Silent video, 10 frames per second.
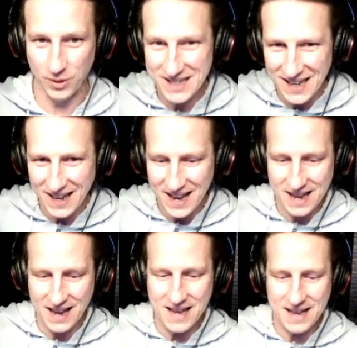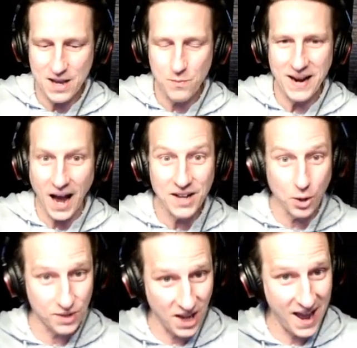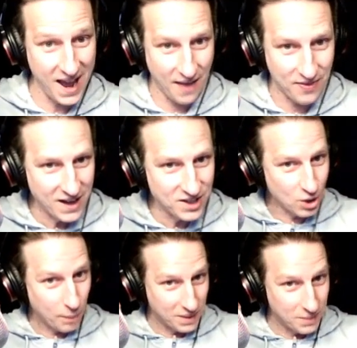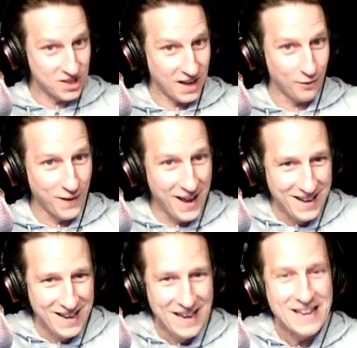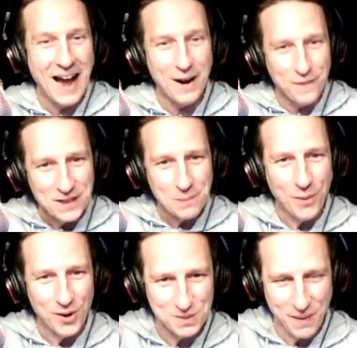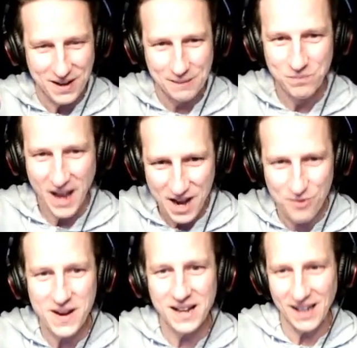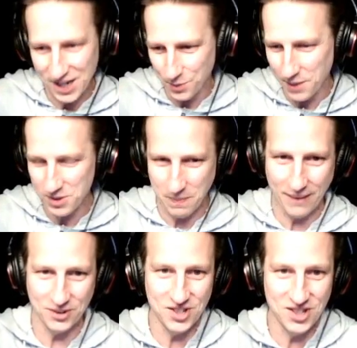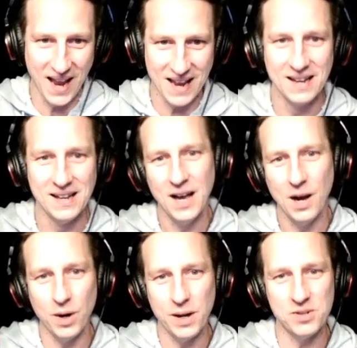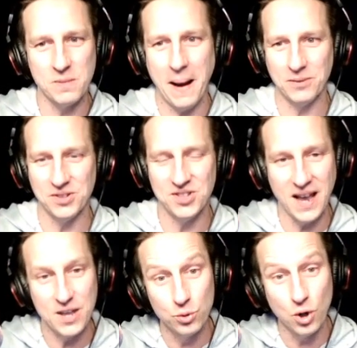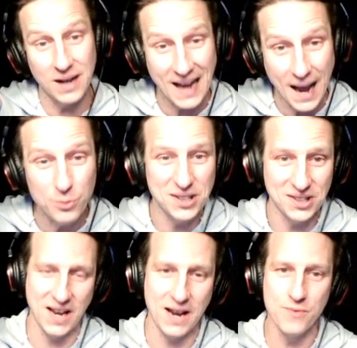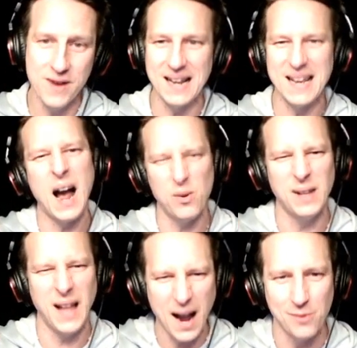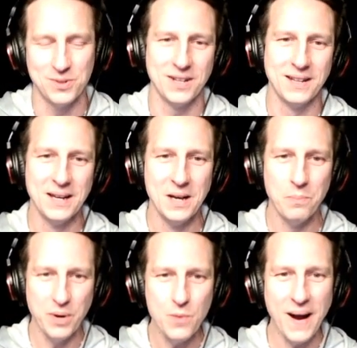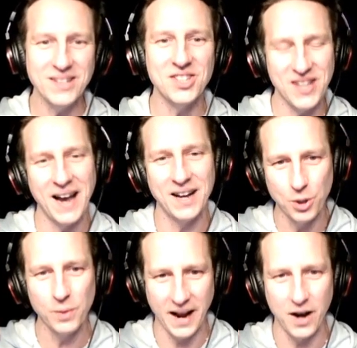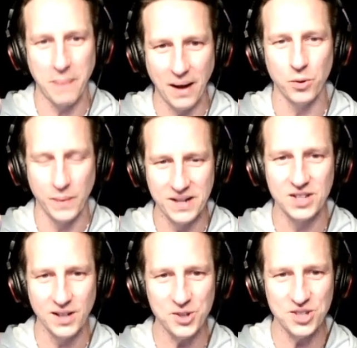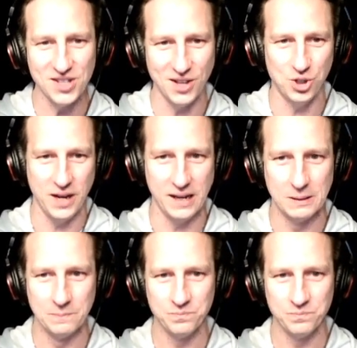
He didn't. He went, I don't care, and then stopped himself. He kind of hit the pause button. He realized what he was about to say, and what he was about to say, you're not allowed to say really out loud. But he went to say, I don't care about the wins and losses this year.